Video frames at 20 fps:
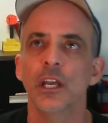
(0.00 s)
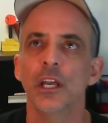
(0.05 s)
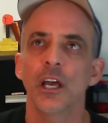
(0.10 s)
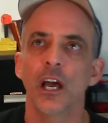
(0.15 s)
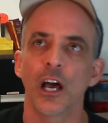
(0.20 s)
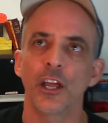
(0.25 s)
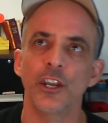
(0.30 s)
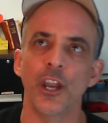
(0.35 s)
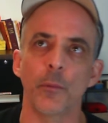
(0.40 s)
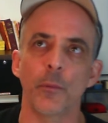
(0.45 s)

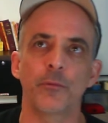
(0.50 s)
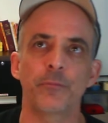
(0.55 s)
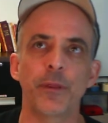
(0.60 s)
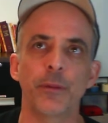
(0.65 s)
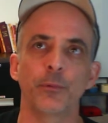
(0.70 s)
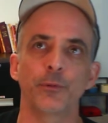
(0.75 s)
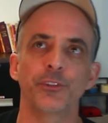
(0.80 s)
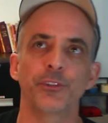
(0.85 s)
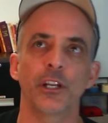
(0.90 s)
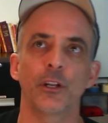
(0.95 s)
A number of
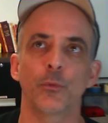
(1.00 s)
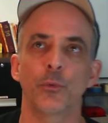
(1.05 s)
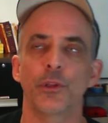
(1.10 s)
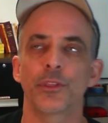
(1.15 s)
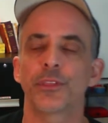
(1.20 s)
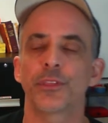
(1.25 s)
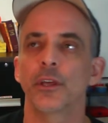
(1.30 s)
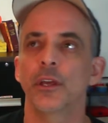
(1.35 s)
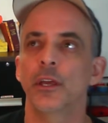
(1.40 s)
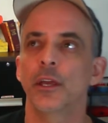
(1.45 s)
people did it
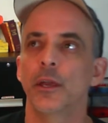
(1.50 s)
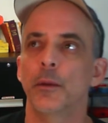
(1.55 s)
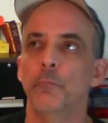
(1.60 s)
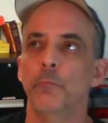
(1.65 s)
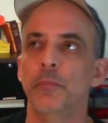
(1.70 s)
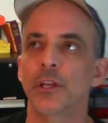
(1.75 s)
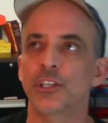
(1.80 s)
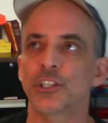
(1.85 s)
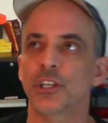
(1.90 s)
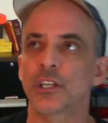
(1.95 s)
with
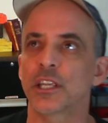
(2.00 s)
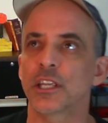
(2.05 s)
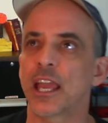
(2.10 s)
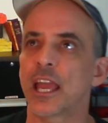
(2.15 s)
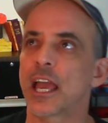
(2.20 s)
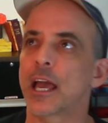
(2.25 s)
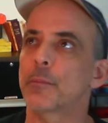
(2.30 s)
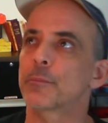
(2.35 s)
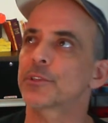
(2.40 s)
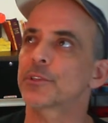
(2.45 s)
Mitch and
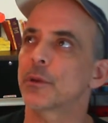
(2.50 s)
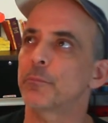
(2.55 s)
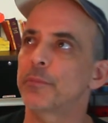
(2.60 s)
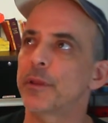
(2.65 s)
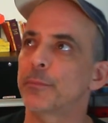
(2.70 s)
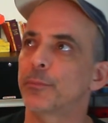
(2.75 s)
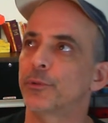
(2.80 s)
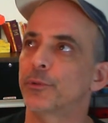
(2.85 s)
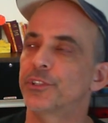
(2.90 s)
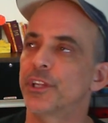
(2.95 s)
Cam. Some
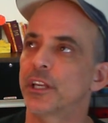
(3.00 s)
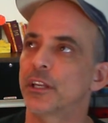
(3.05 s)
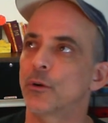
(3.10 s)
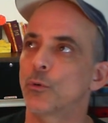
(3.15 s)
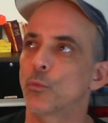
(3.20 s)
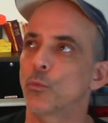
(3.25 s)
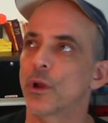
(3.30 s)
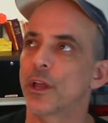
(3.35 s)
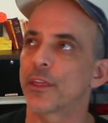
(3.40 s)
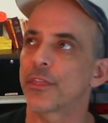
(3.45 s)
people did it
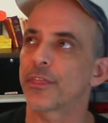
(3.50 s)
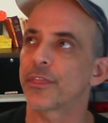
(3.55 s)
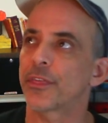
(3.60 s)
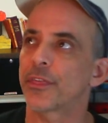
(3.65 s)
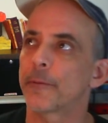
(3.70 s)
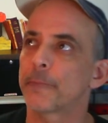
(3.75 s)
with